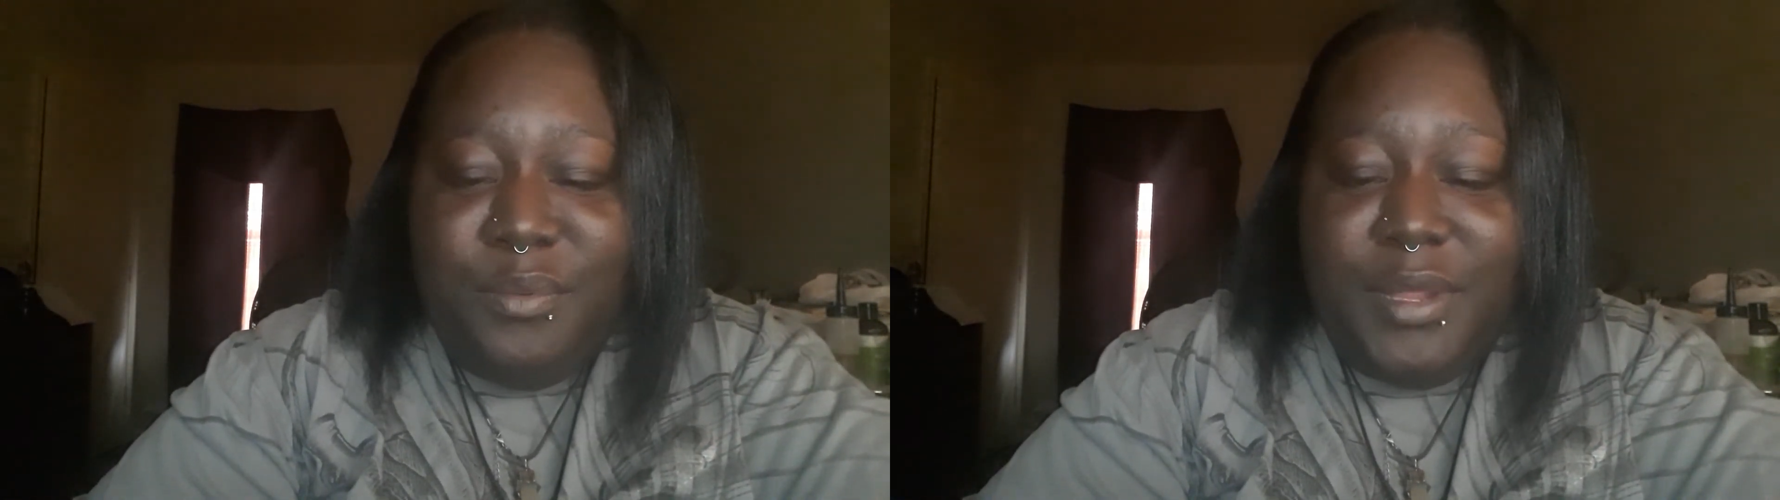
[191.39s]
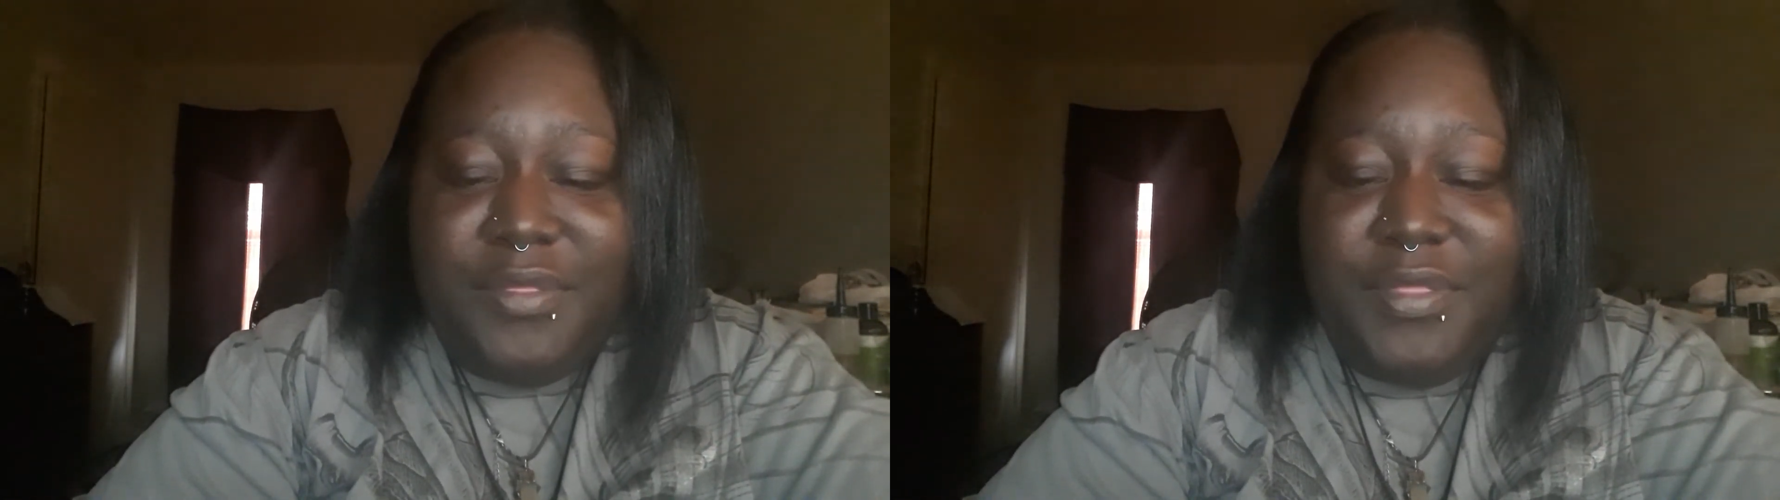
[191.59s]

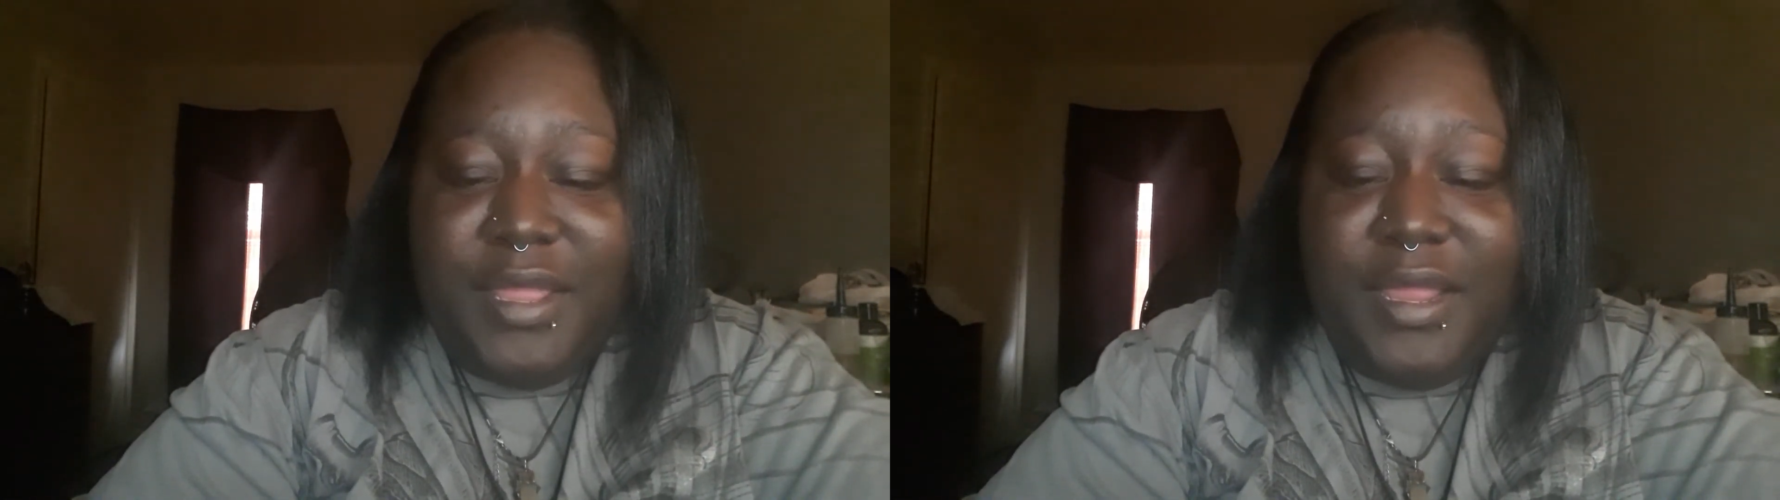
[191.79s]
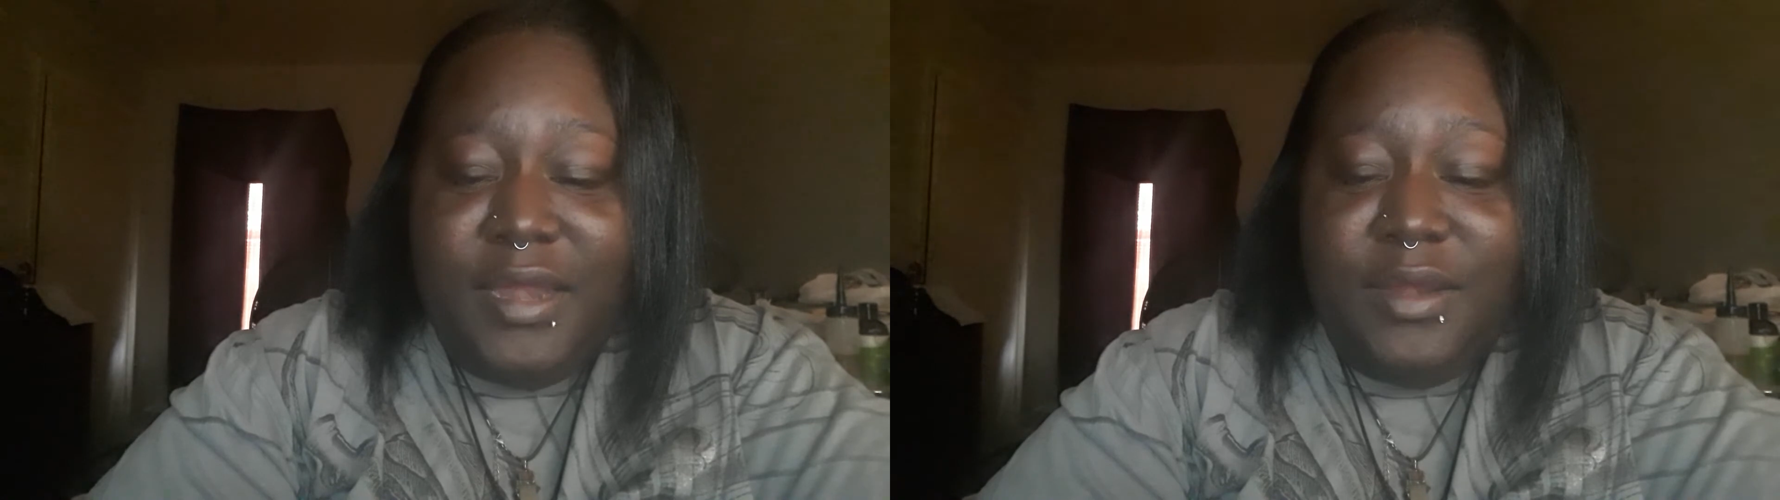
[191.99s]

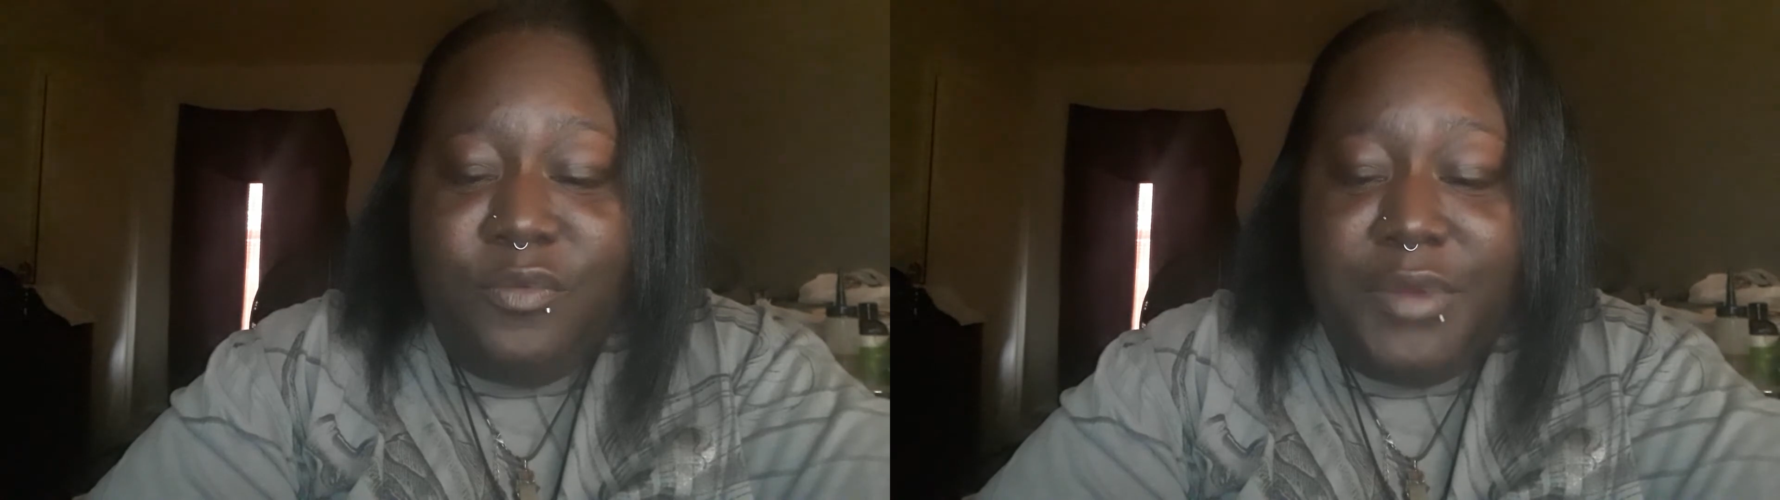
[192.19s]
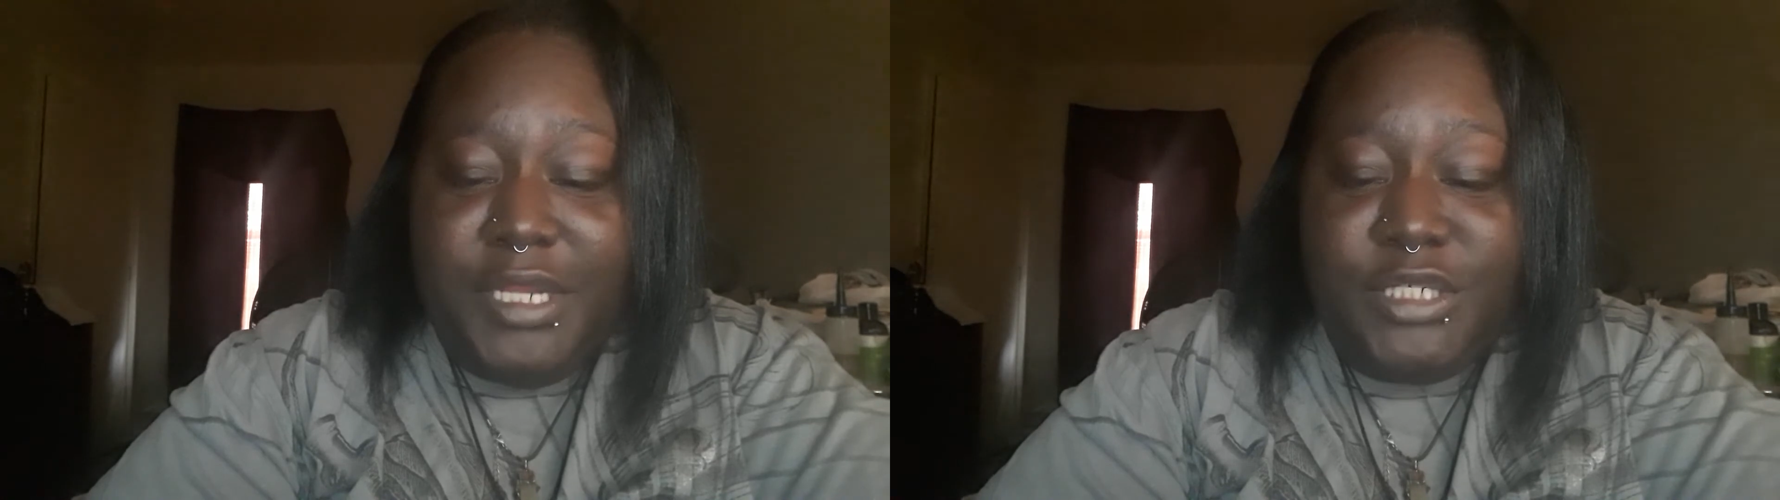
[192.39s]
within
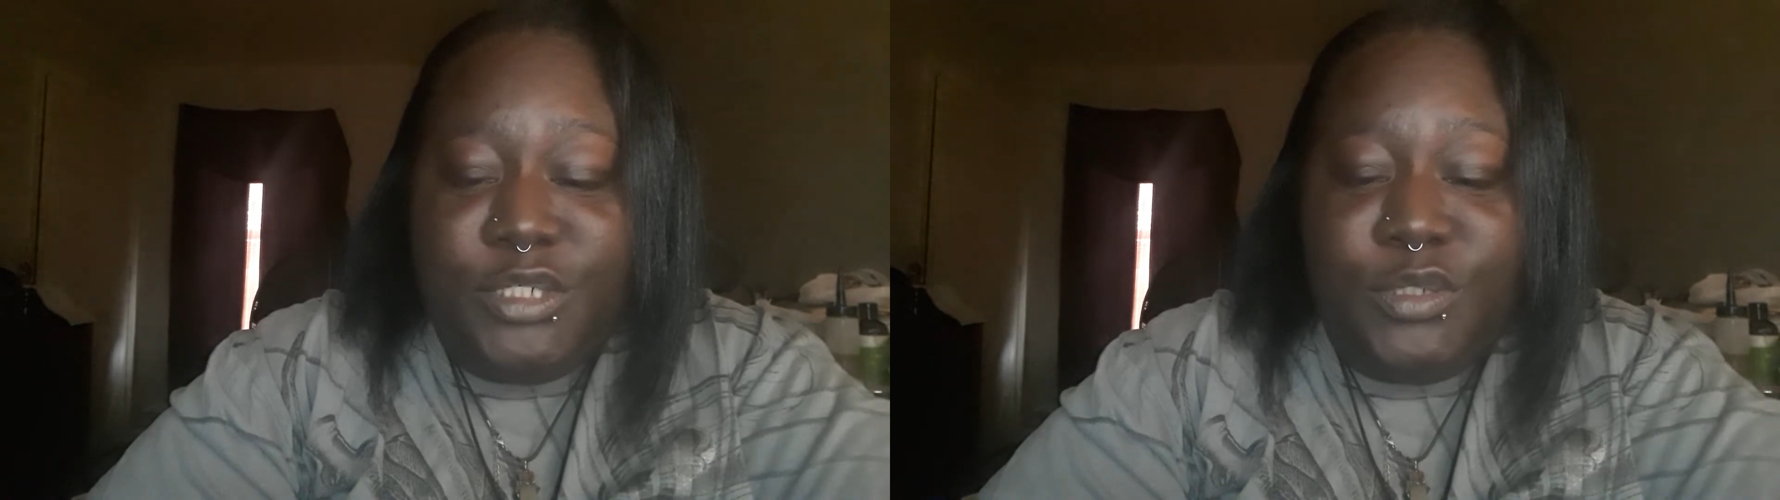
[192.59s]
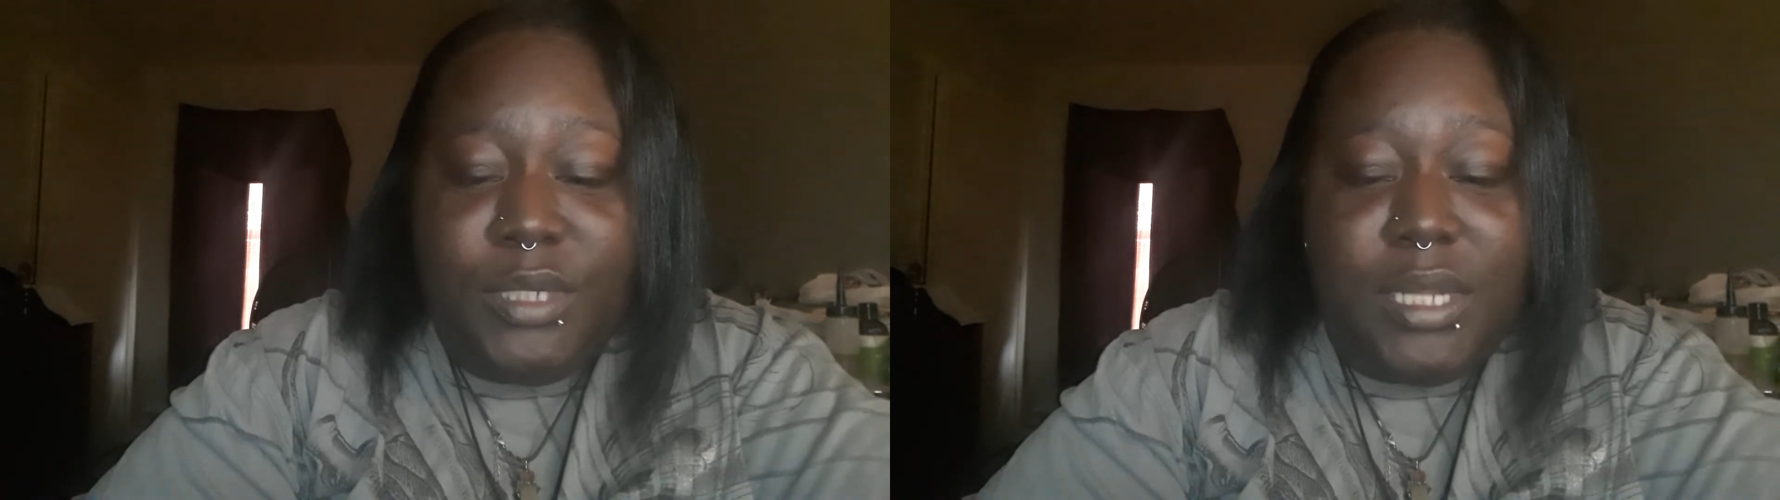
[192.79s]
reach
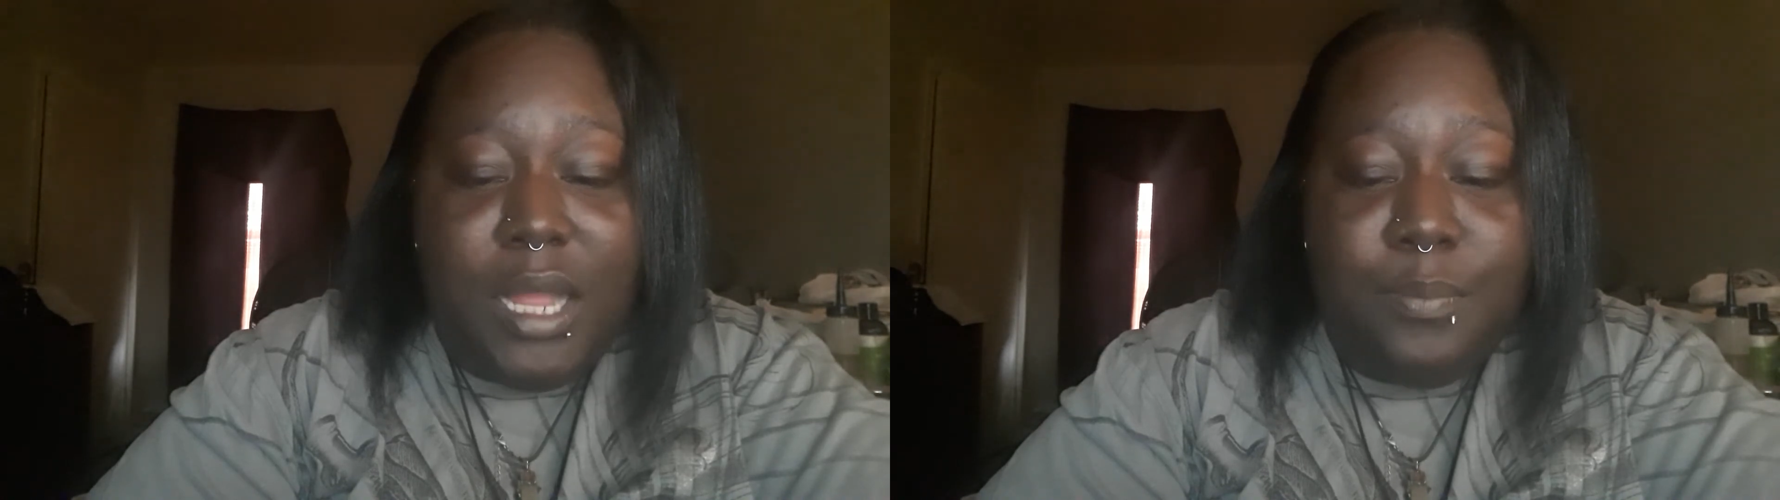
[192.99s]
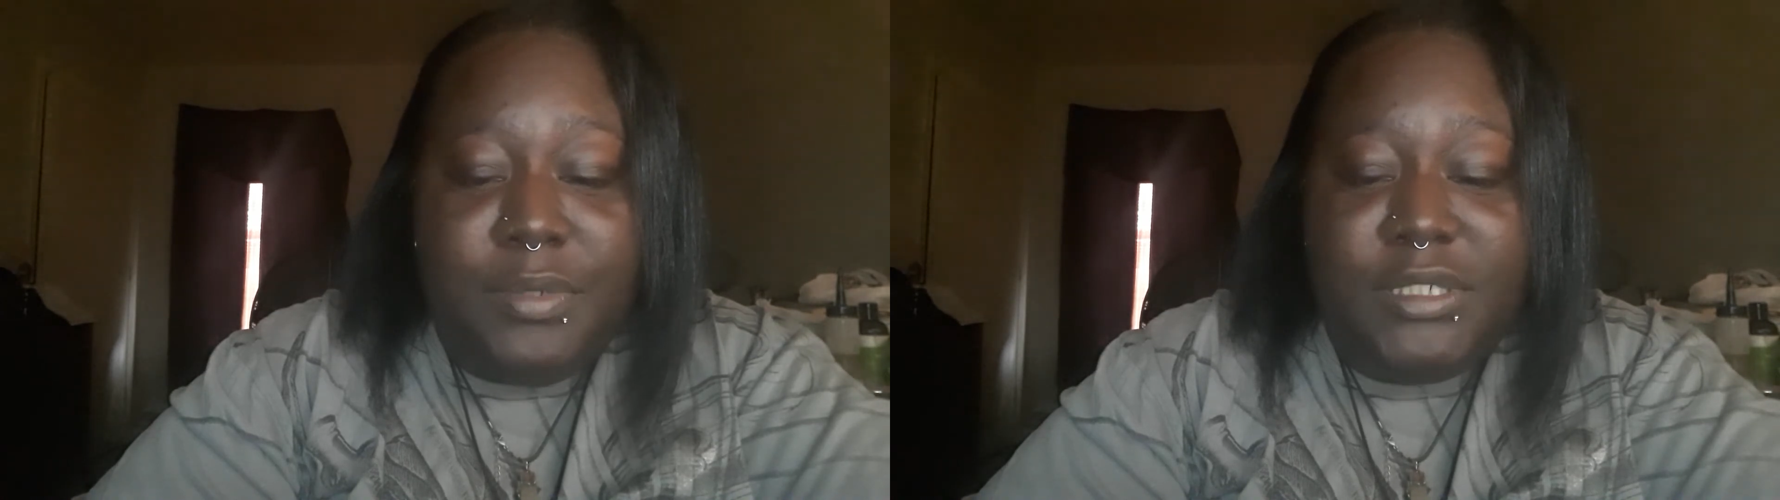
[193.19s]
to
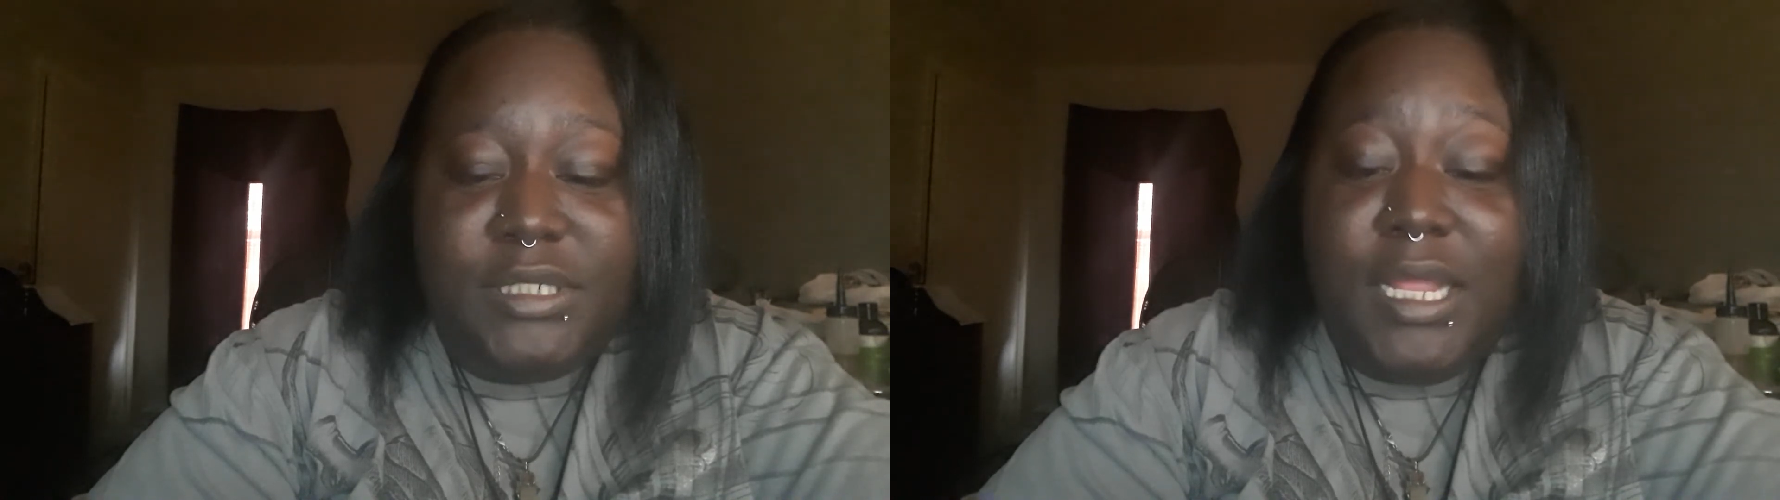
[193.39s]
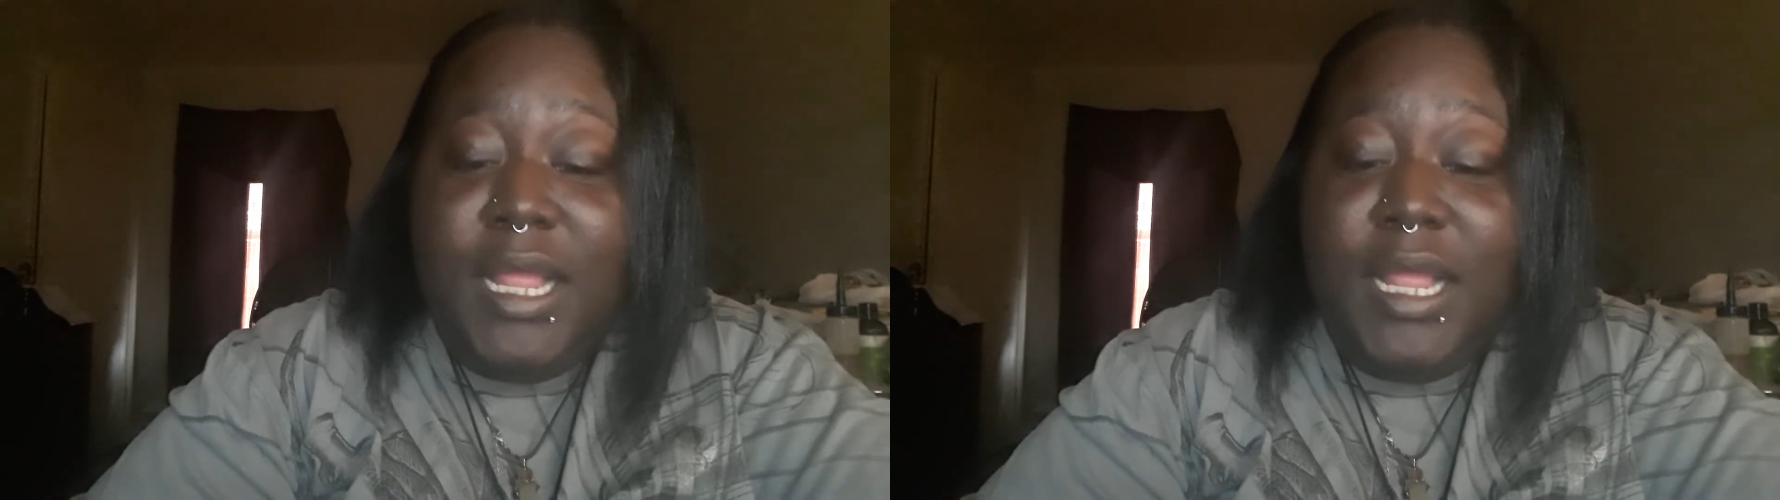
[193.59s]
accomplish